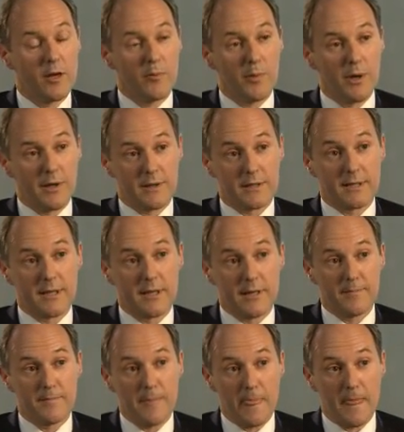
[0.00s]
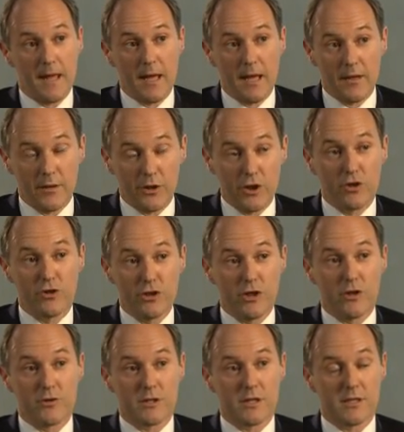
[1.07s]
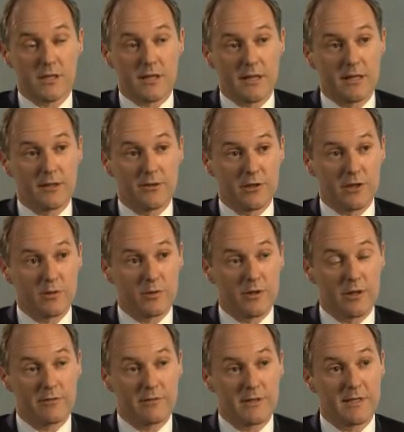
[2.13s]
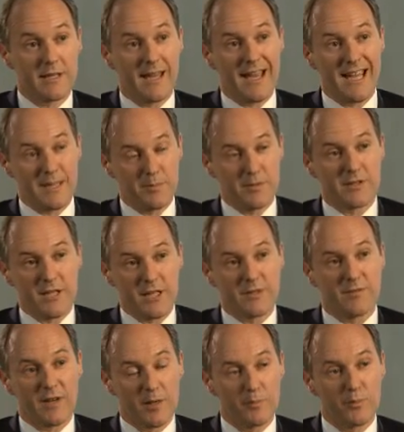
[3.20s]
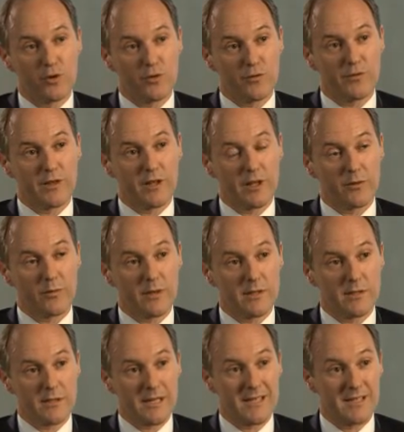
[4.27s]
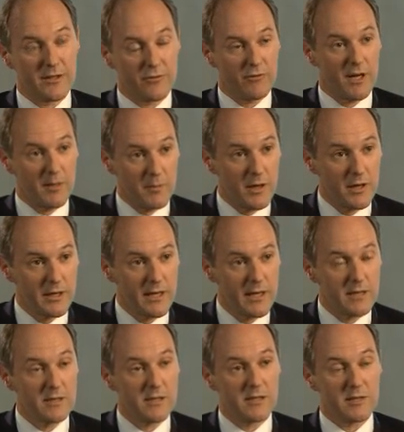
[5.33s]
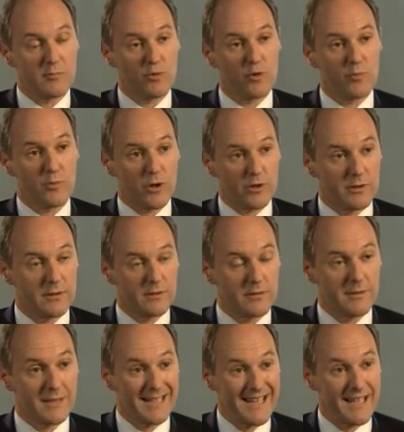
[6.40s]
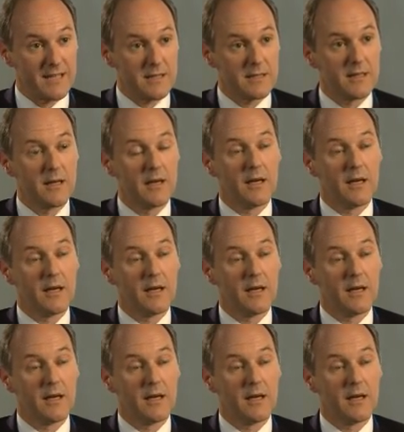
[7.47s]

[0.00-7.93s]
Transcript: But the good news, as I alluded to earlier, is that 80% of our portfolio is in the right markets. It's the more modern kit.